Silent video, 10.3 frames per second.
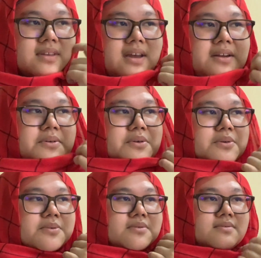don't
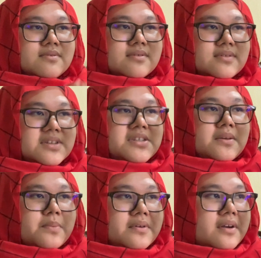know,
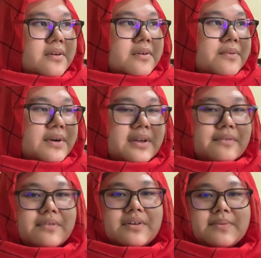disappearing or
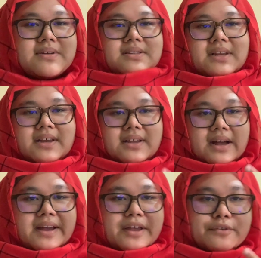whatever, because like
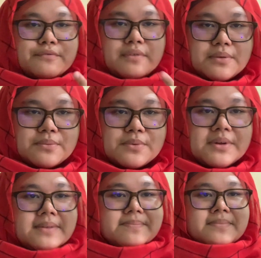I have flu,
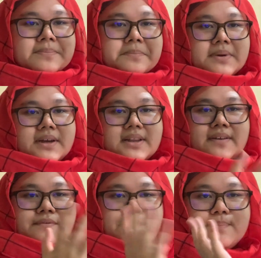but I've
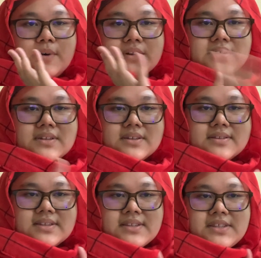bought
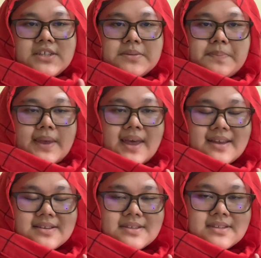this cheap
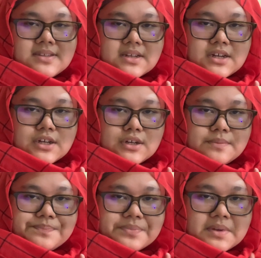ass
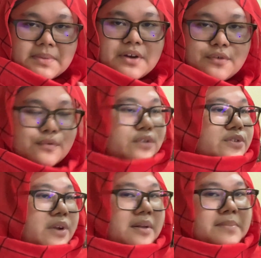microphone
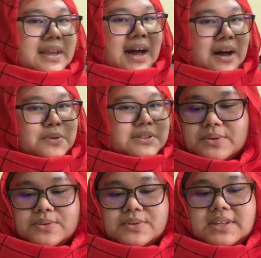to help me out. So
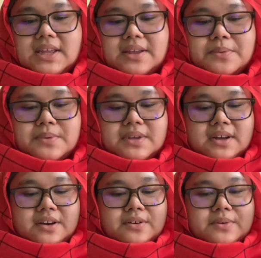today we
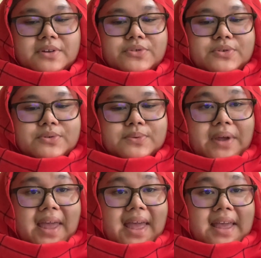are going to do
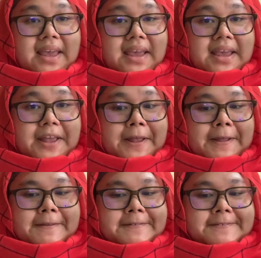
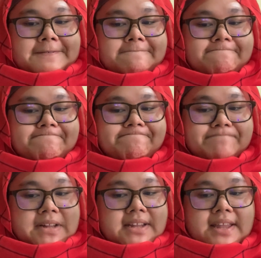an
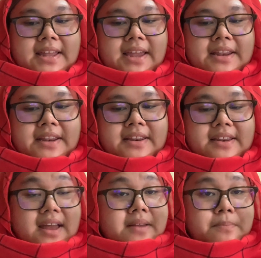
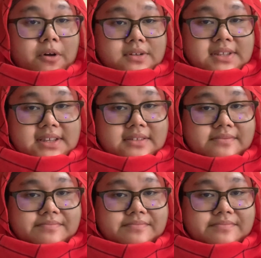unboxing,